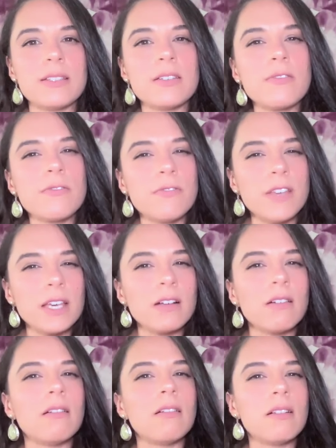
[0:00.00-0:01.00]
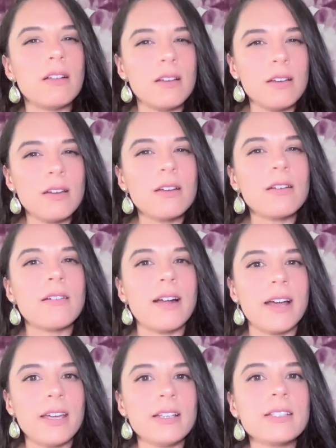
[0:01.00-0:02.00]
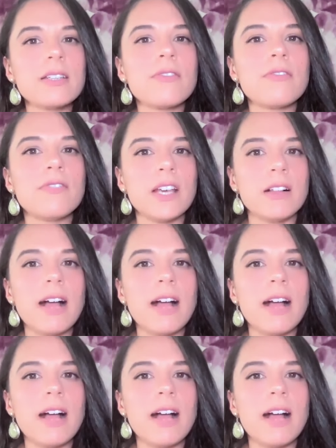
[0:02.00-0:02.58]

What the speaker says: to feel, right? To feel